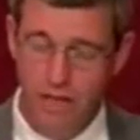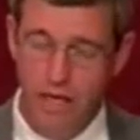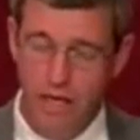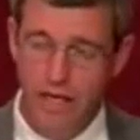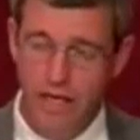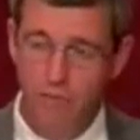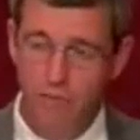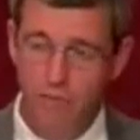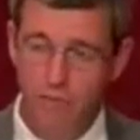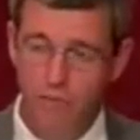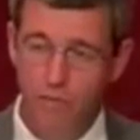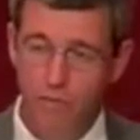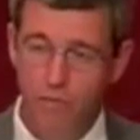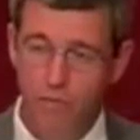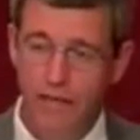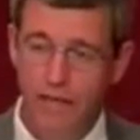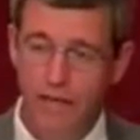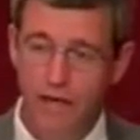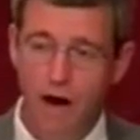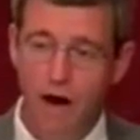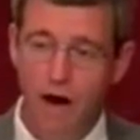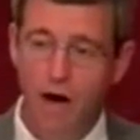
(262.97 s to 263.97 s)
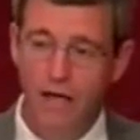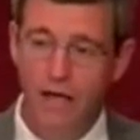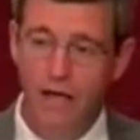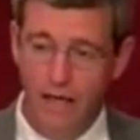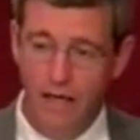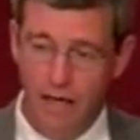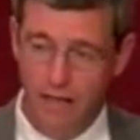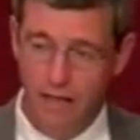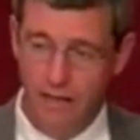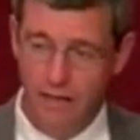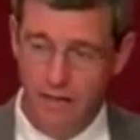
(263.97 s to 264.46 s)
And it will be on
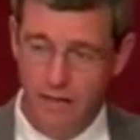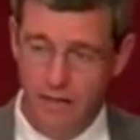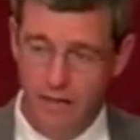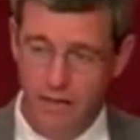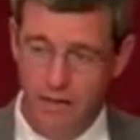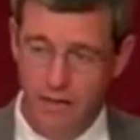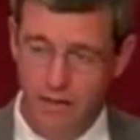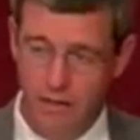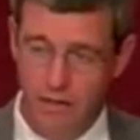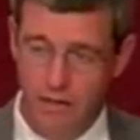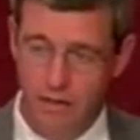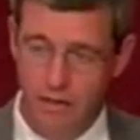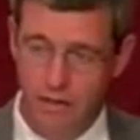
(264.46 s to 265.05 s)
us